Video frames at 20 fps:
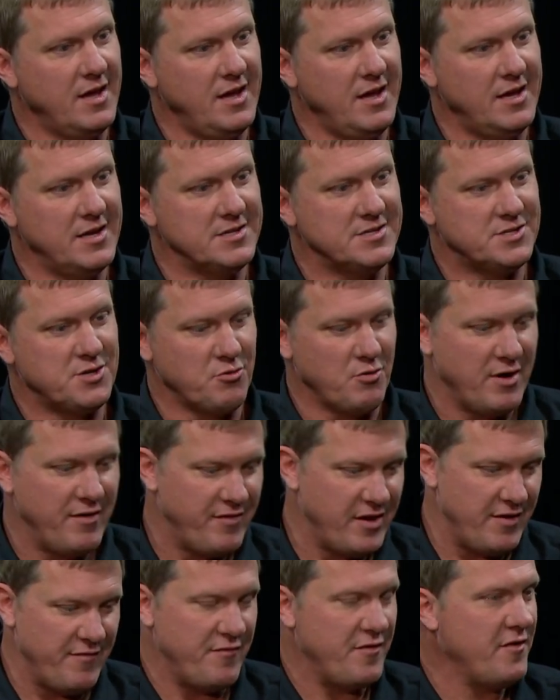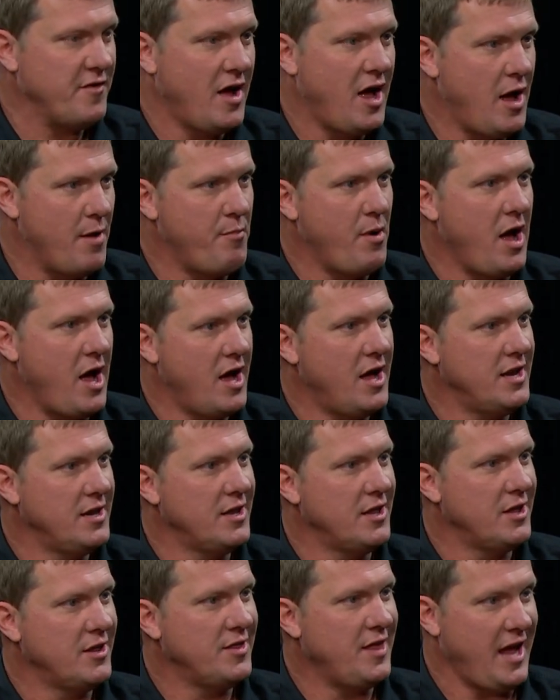is derivative
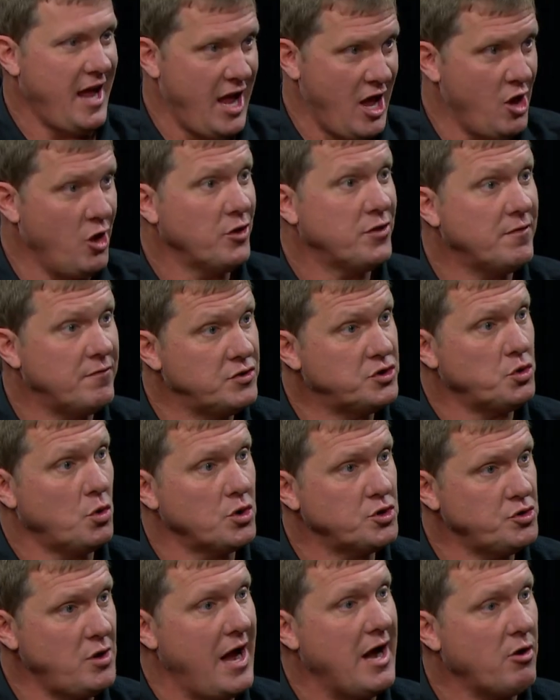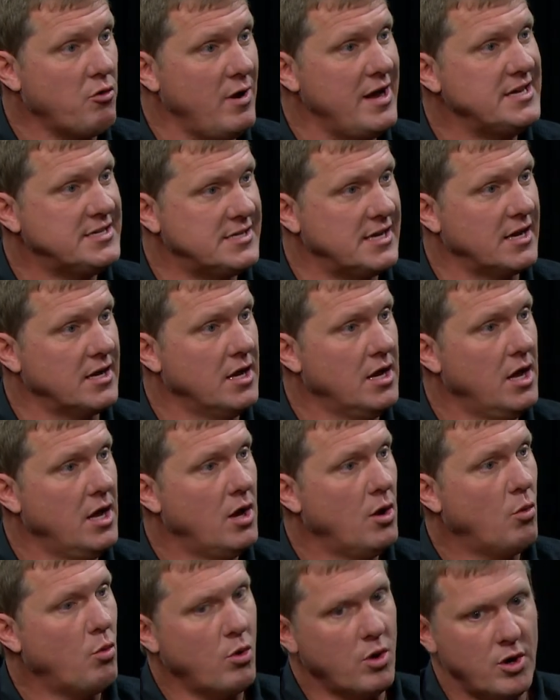upon the health of short track racing, right.
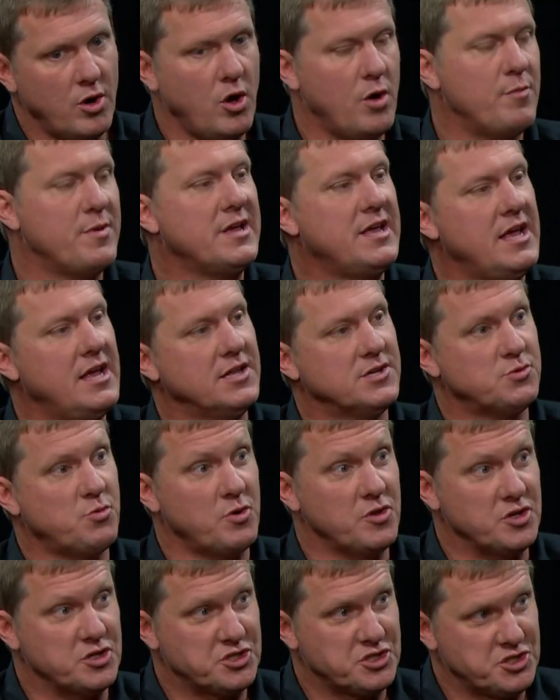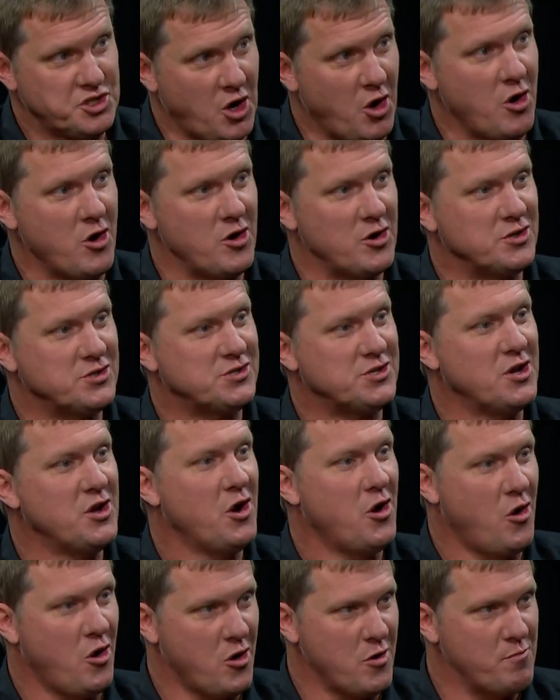where it all begins, where the stars
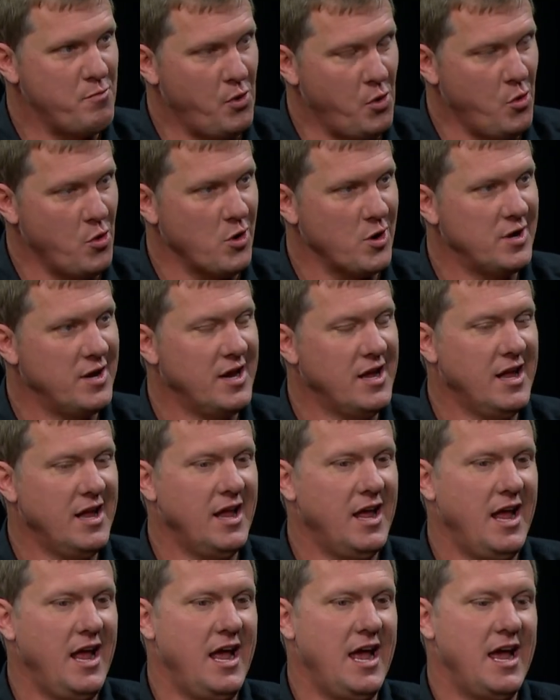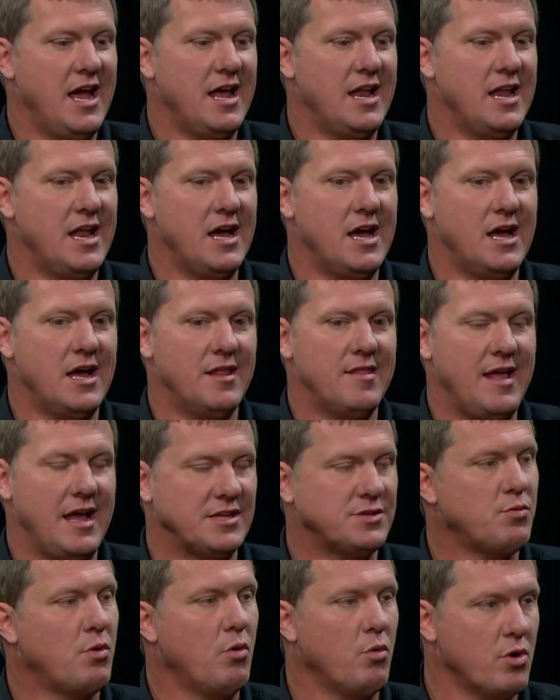are born. That's right. And uh,
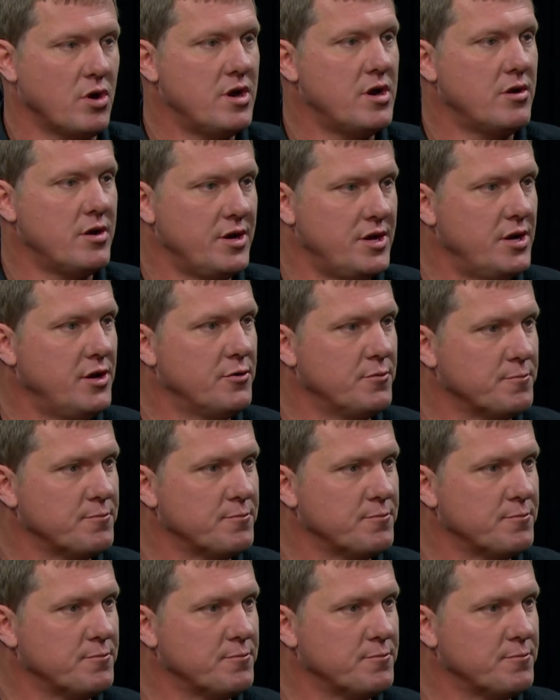that's what we're here to do.